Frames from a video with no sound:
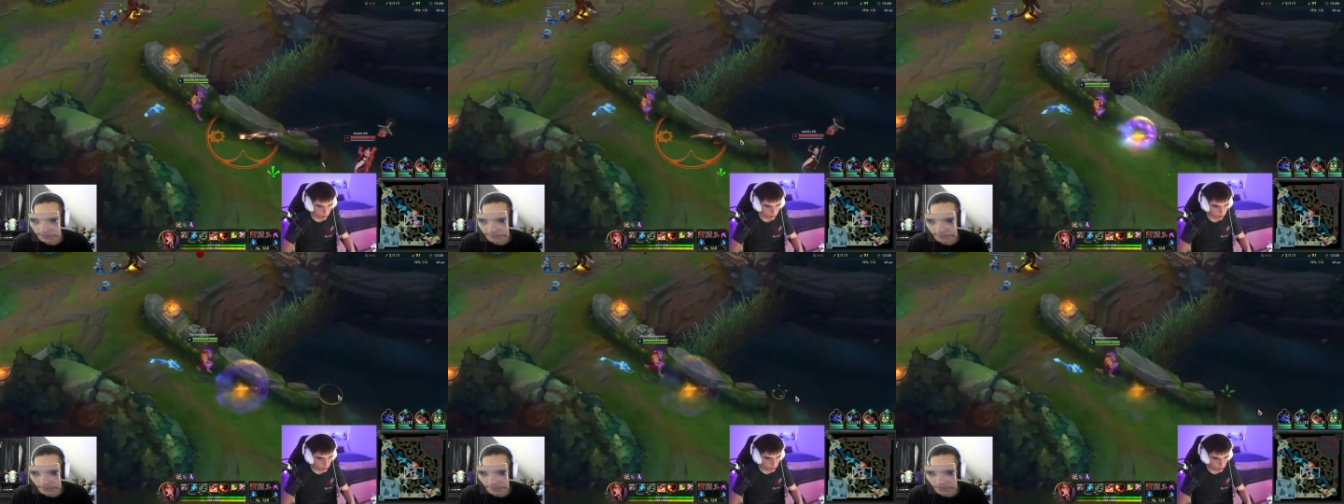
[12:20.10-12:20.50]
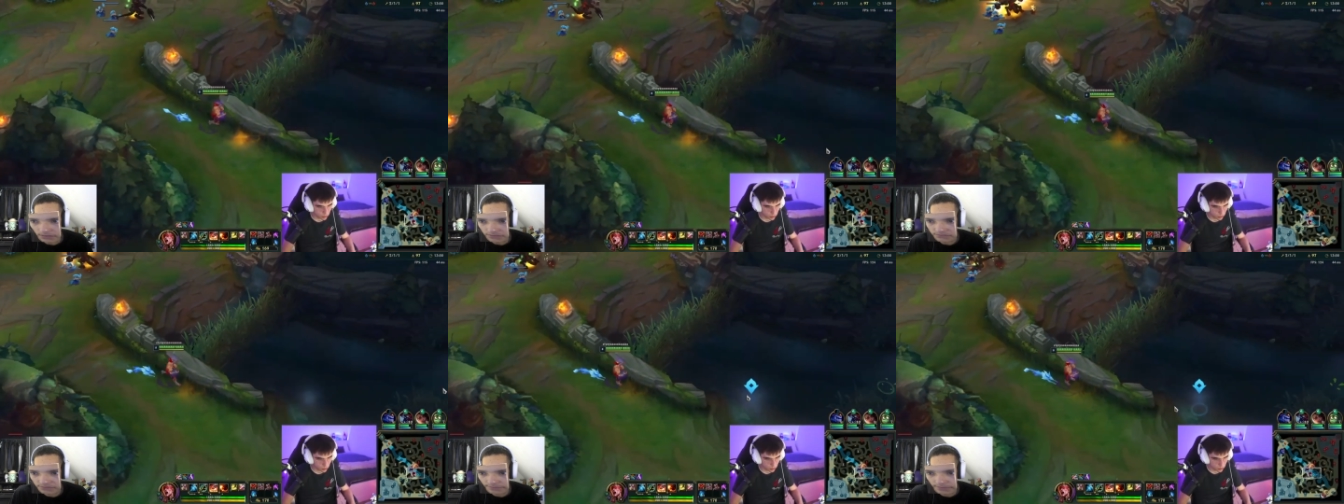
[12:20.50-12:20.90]
Maybe
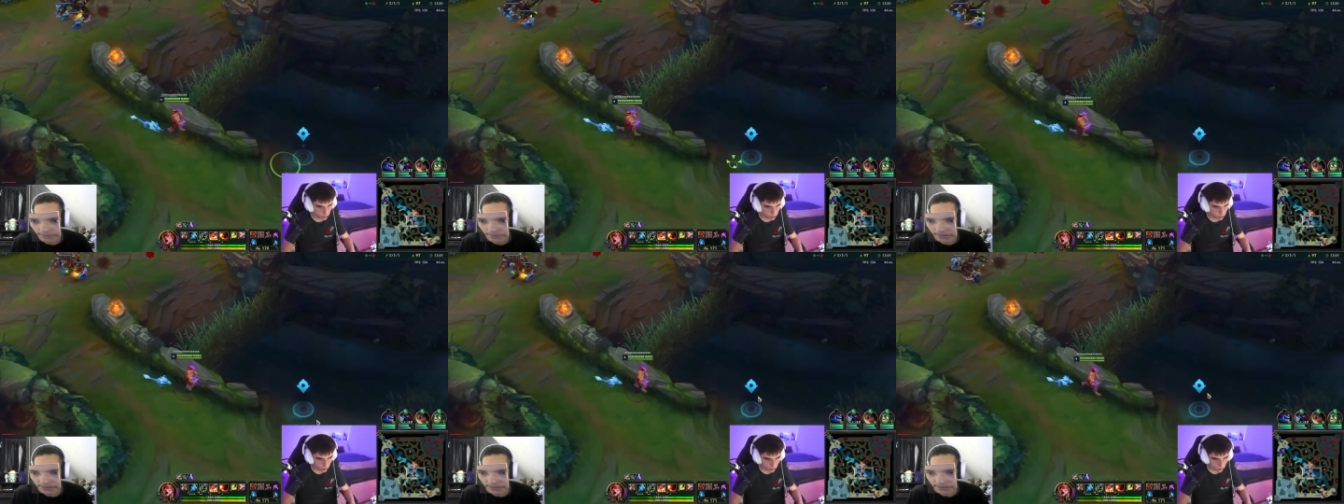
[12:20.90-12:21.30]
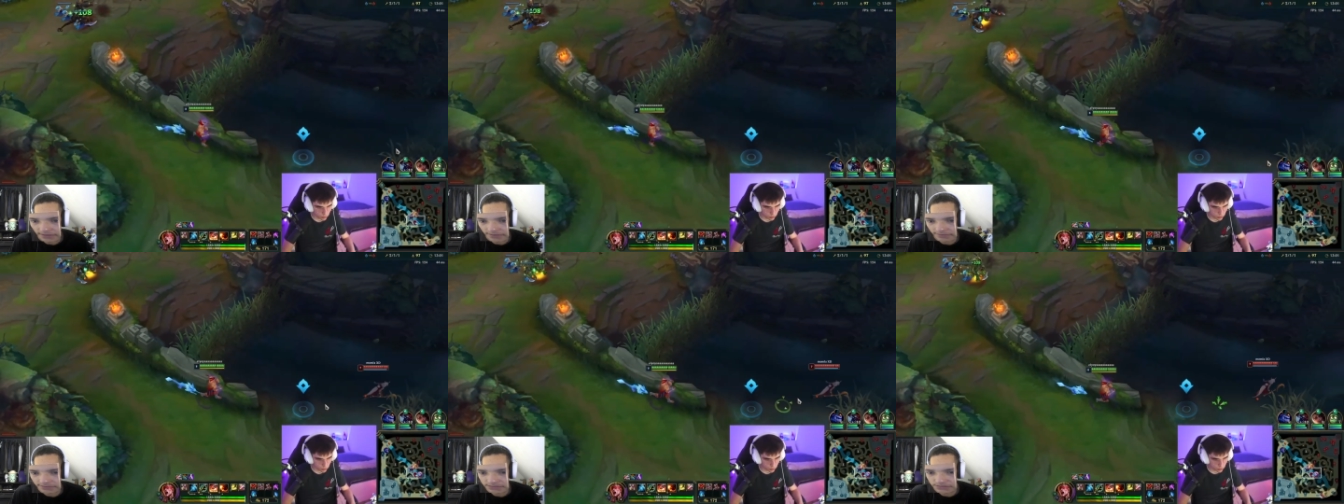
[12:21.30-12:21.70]
look something mid
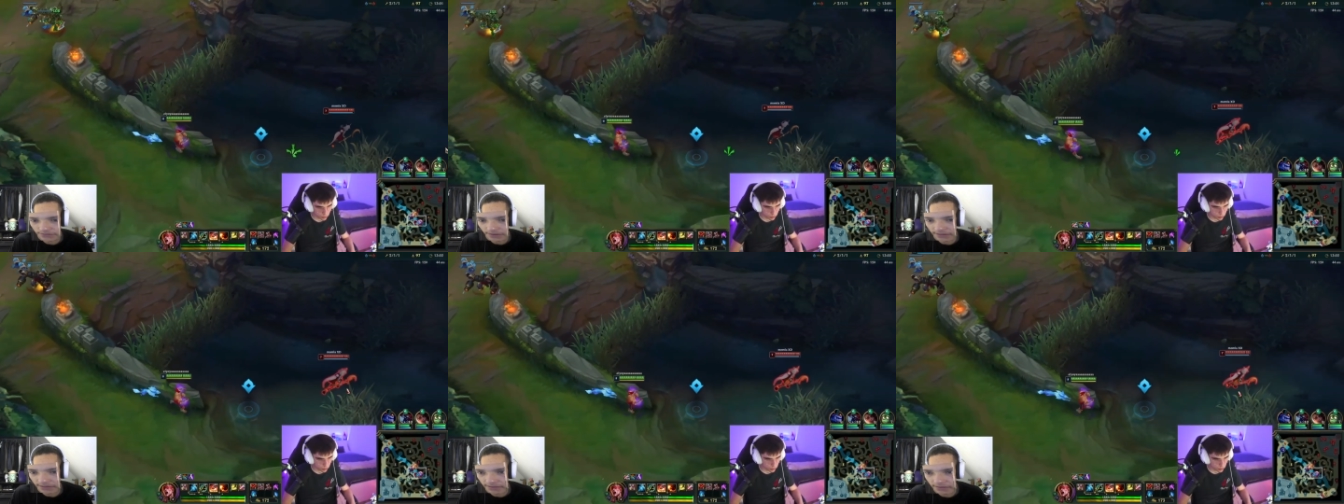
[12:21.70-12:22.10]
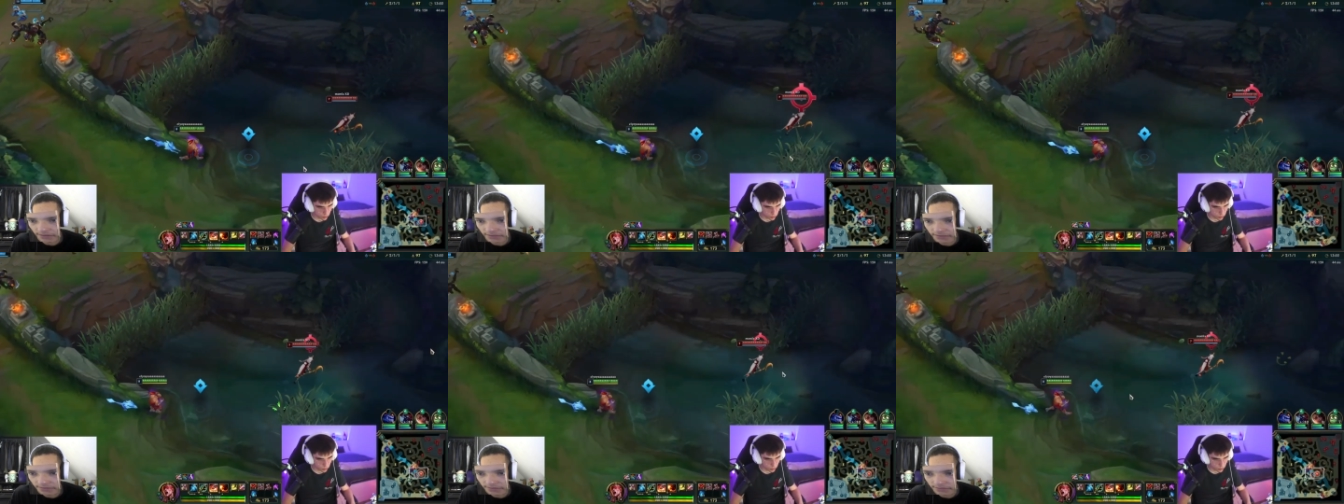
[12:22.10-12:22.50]
here. Soraka
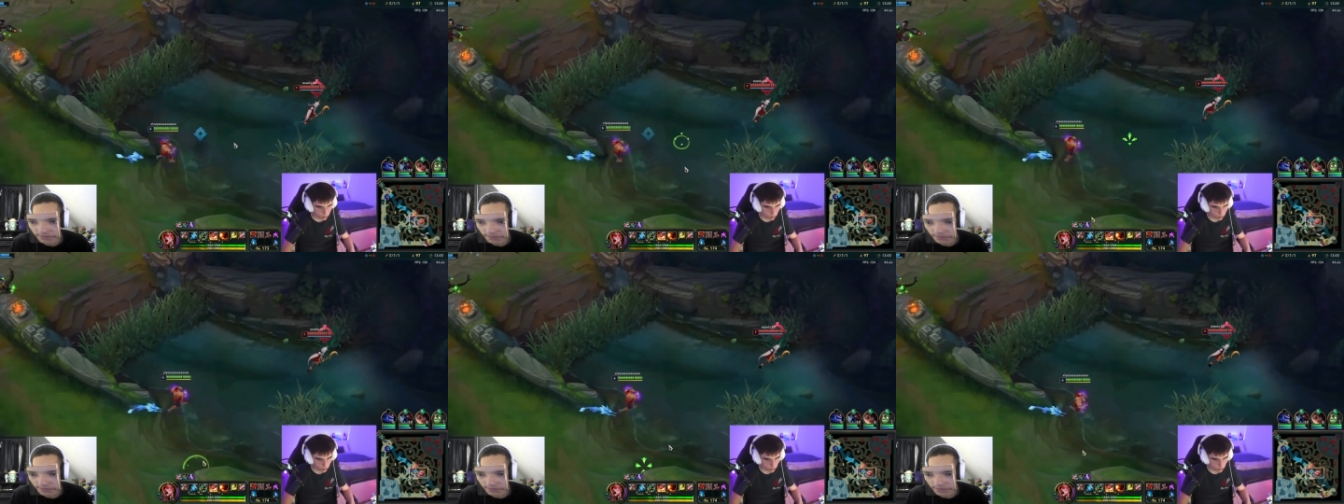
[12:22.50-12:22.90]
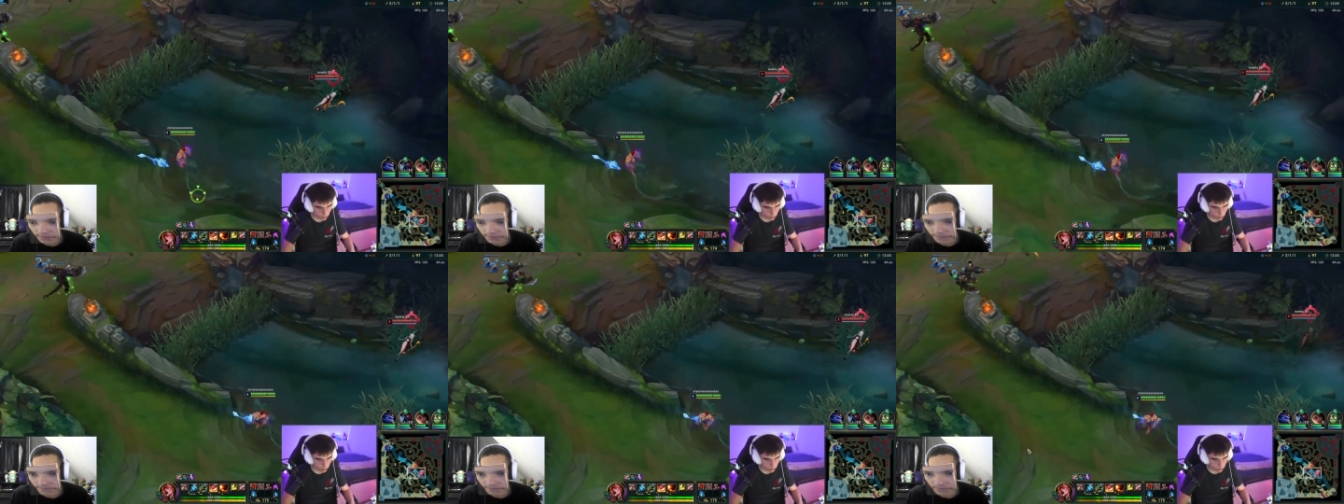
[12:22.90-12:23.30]

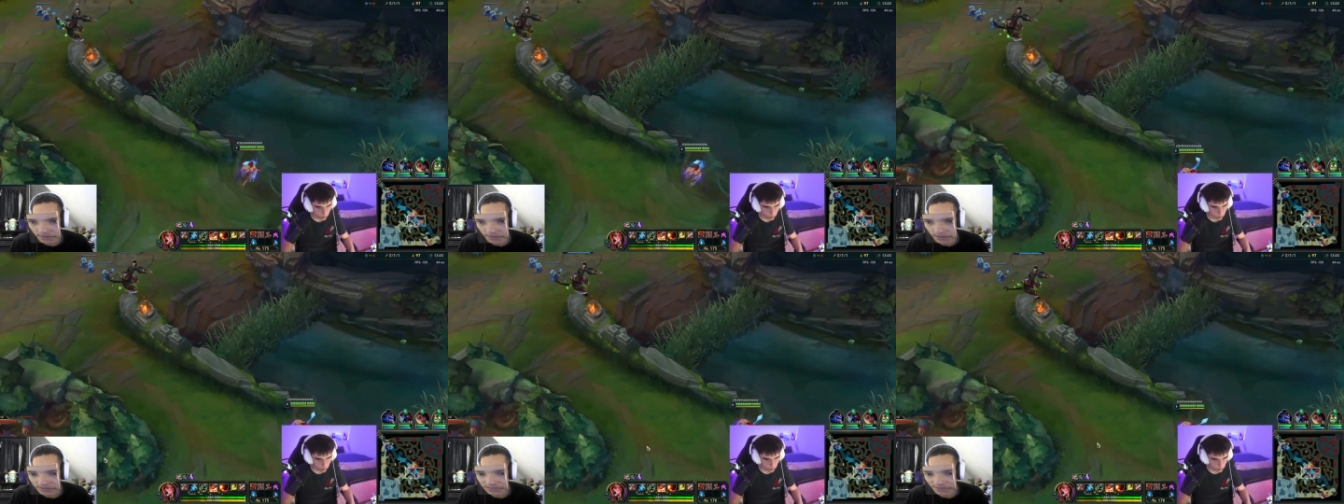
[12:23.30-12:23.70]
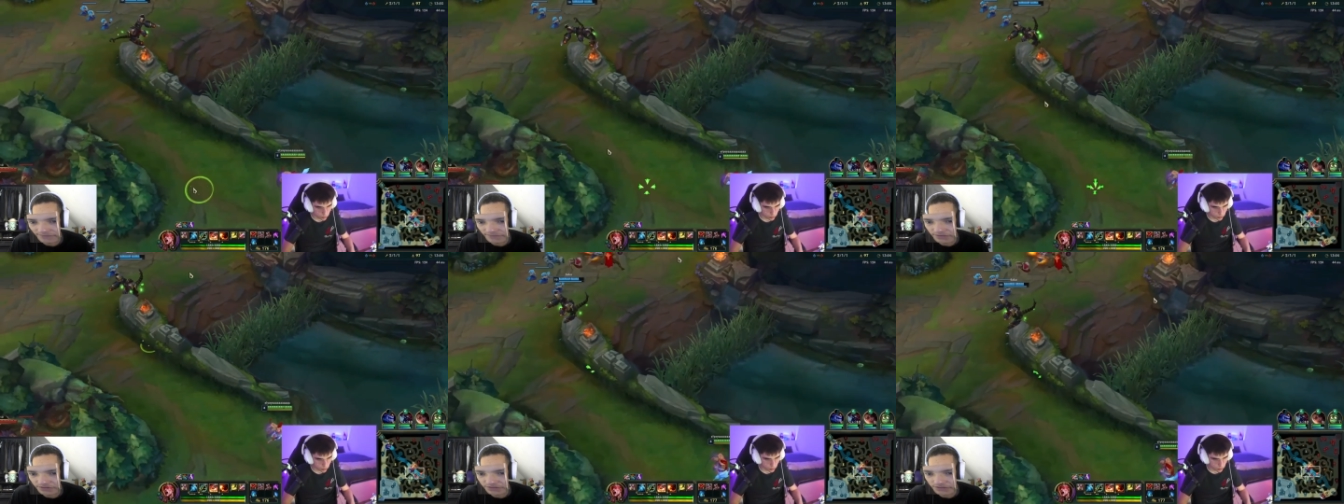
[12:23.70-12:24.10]
does have
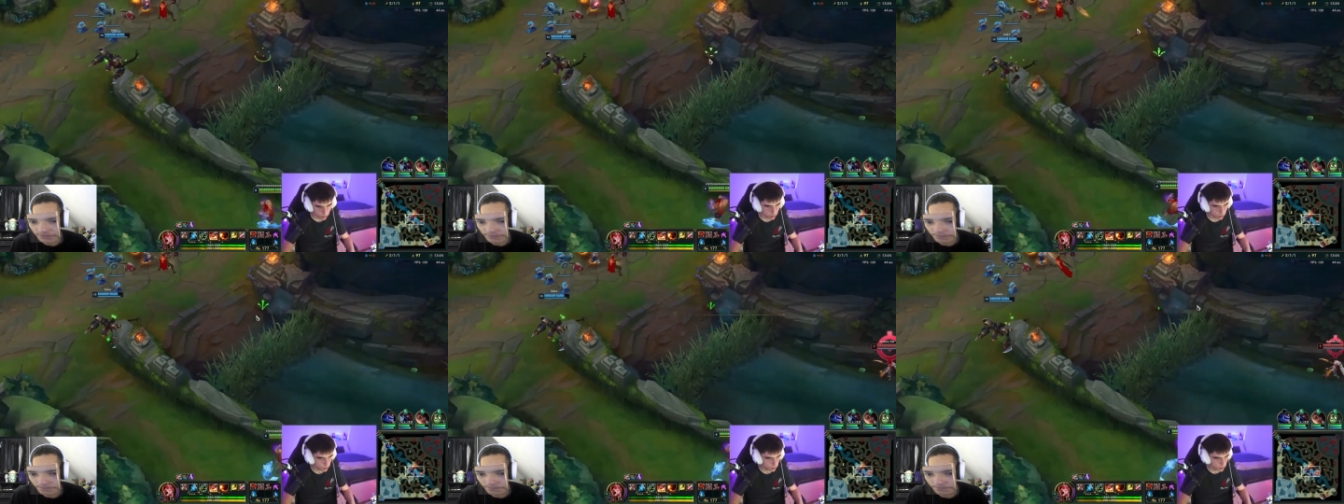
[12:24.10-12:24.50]
vision.